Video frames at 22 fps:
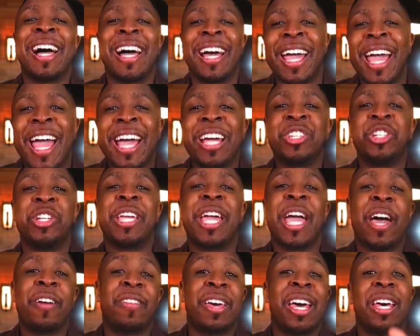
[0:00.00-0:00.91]
I
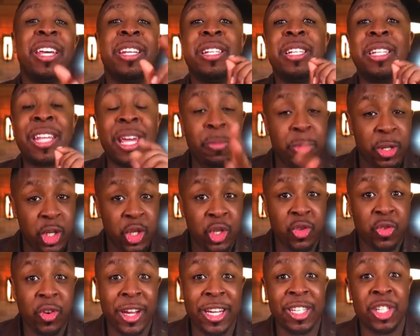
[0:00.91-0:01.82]
actually have a
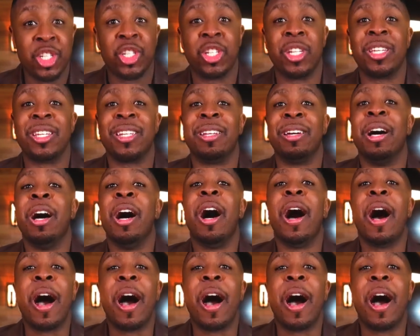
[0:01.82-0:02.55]
demonstration